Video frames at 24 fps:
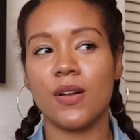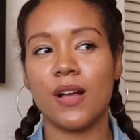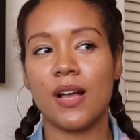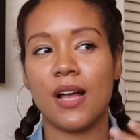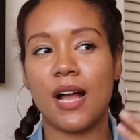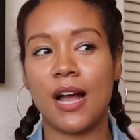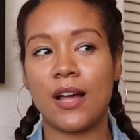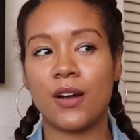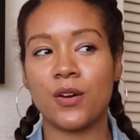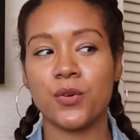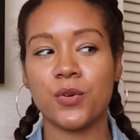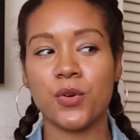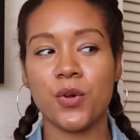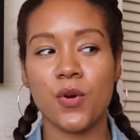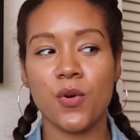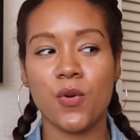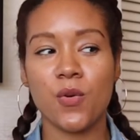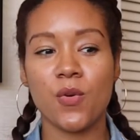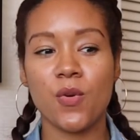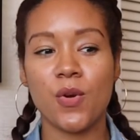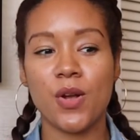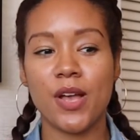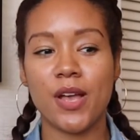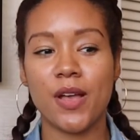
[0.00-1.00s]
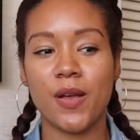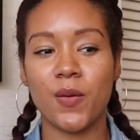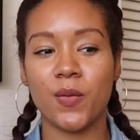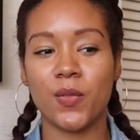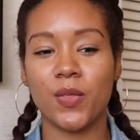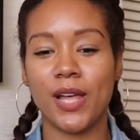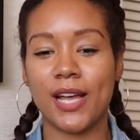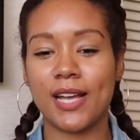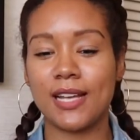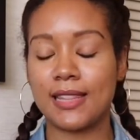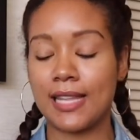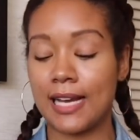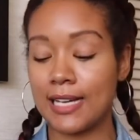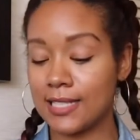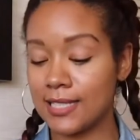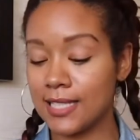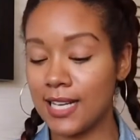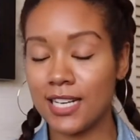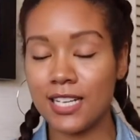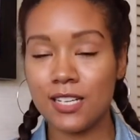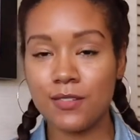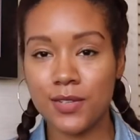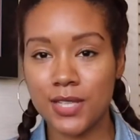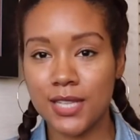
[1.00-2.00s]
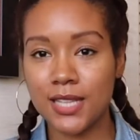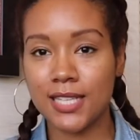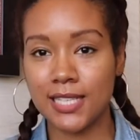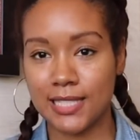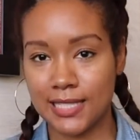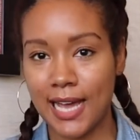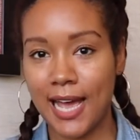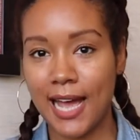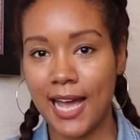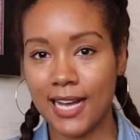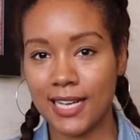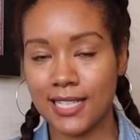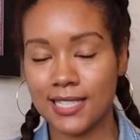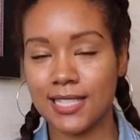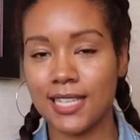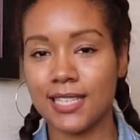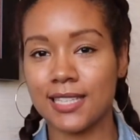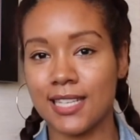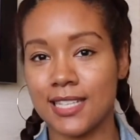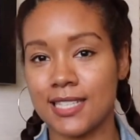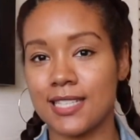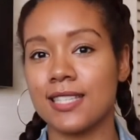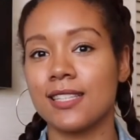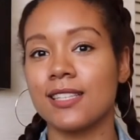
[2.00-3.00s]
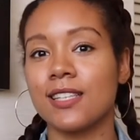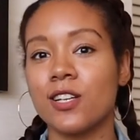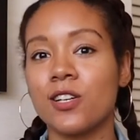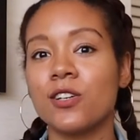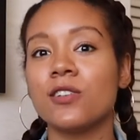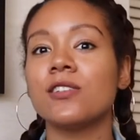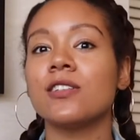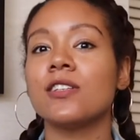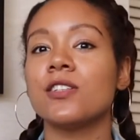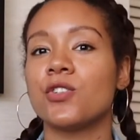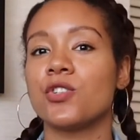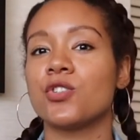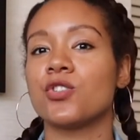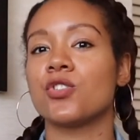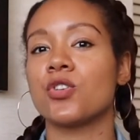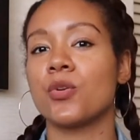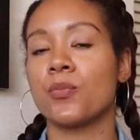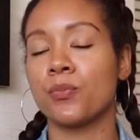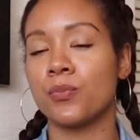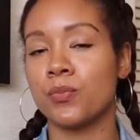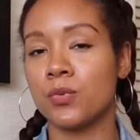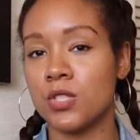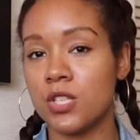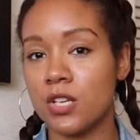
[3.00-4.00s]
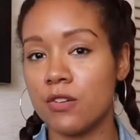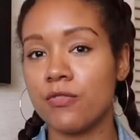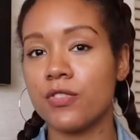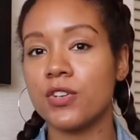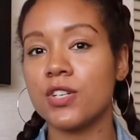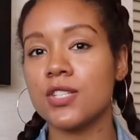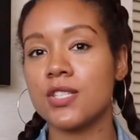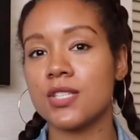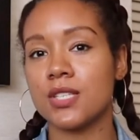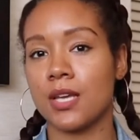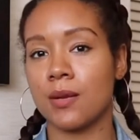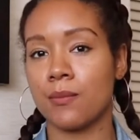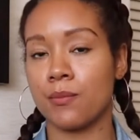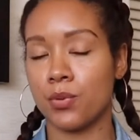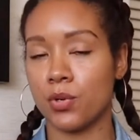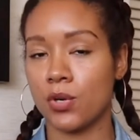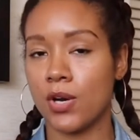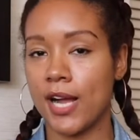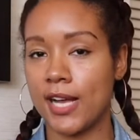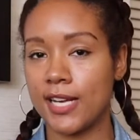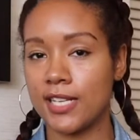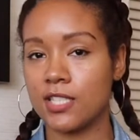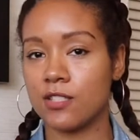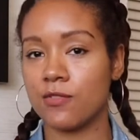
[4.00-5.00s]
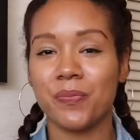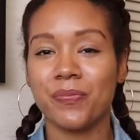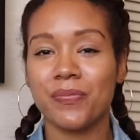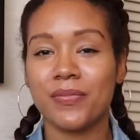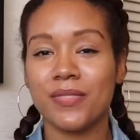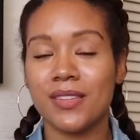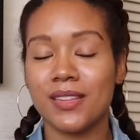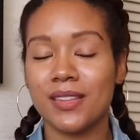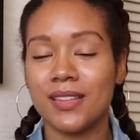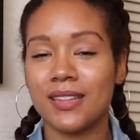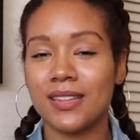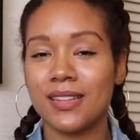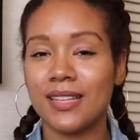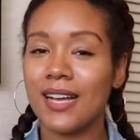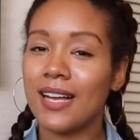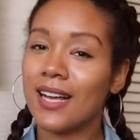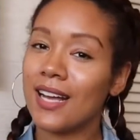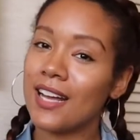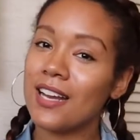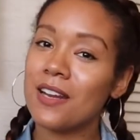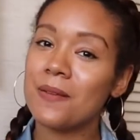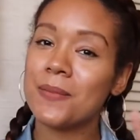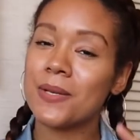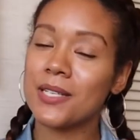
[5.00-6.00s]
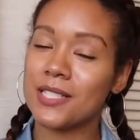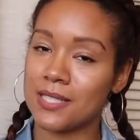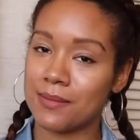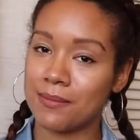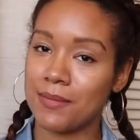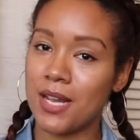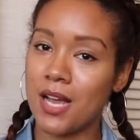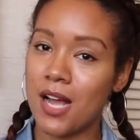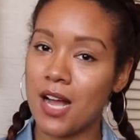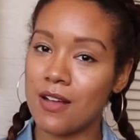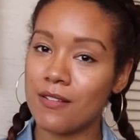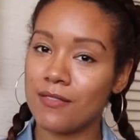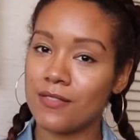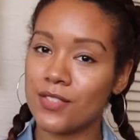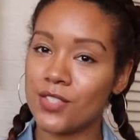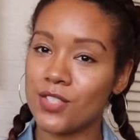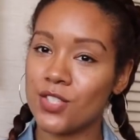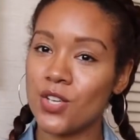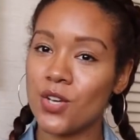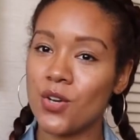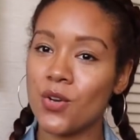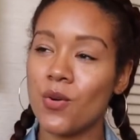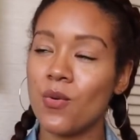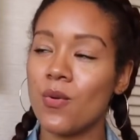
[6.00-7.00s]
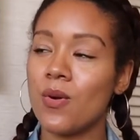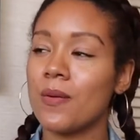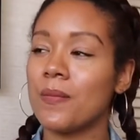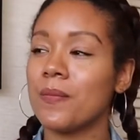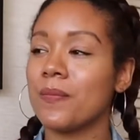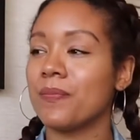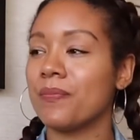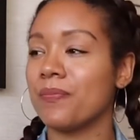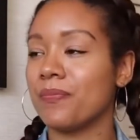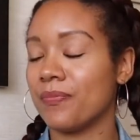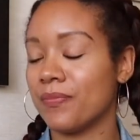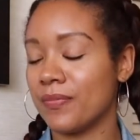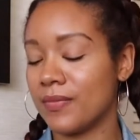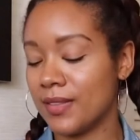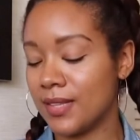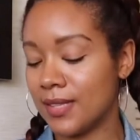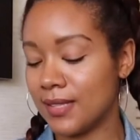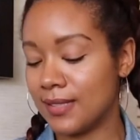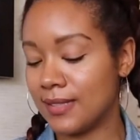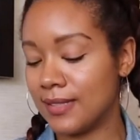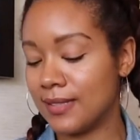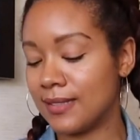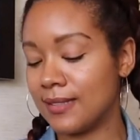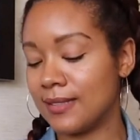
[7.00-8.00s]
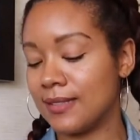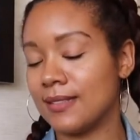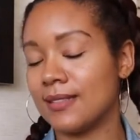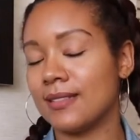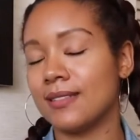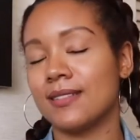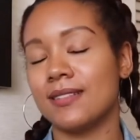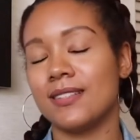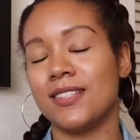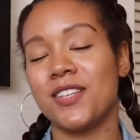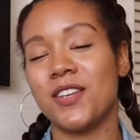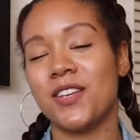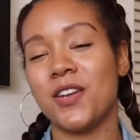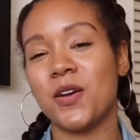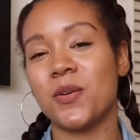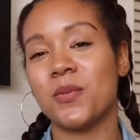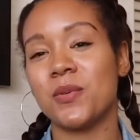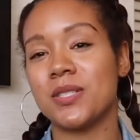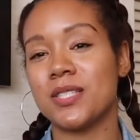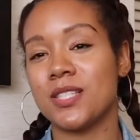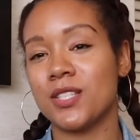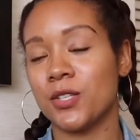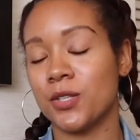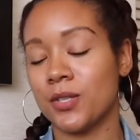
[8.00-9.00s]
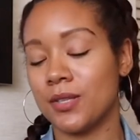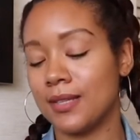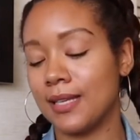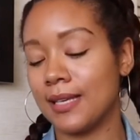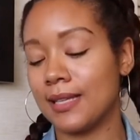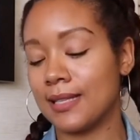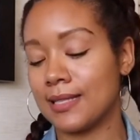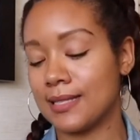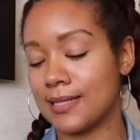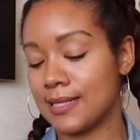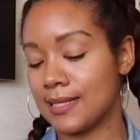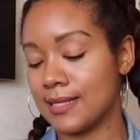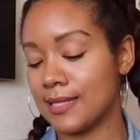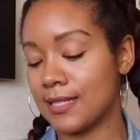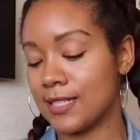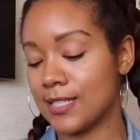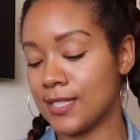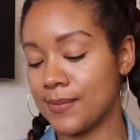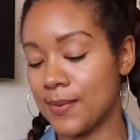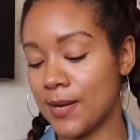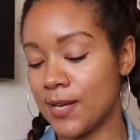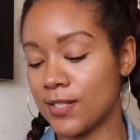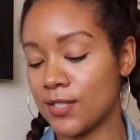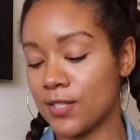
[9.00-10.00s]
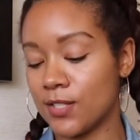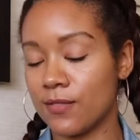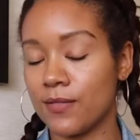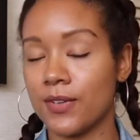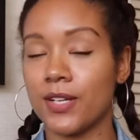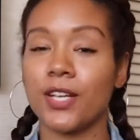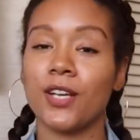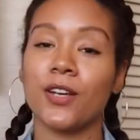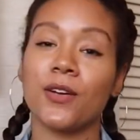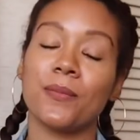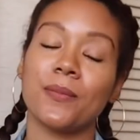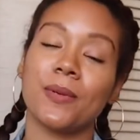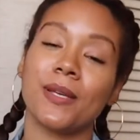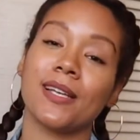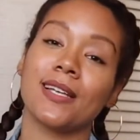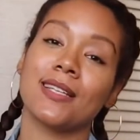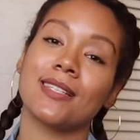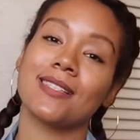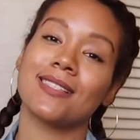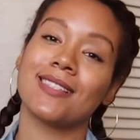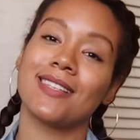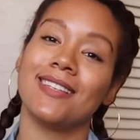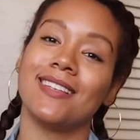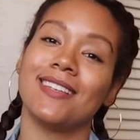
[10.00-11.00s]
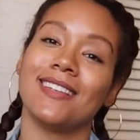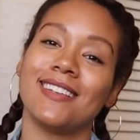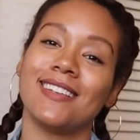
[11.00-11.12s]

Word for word: I don't know, like that's not even the tax, like that's literally just a difference in price. That kind of pissed me off. So, you know, it's a good thing this isn't a sponsored video because